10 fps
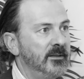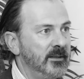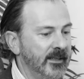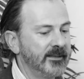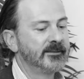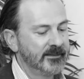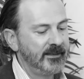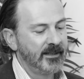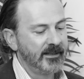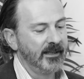yeah,
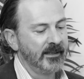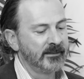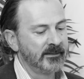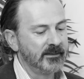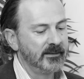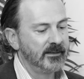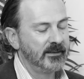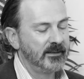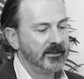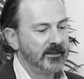yeah, and
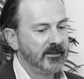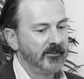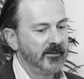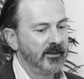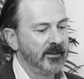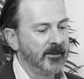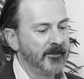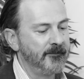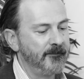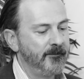
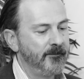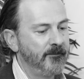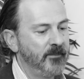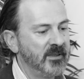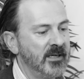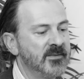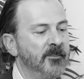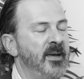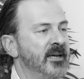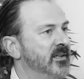um, but there's a
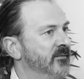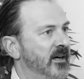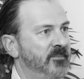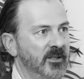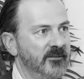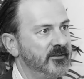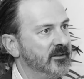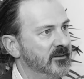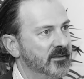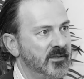massive uplift
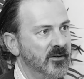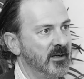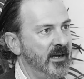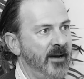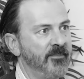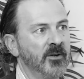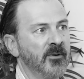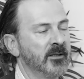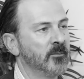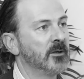that's got to happen
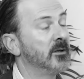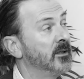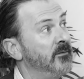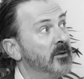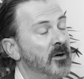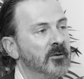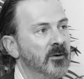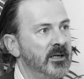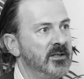around the world. I'll give you a concrete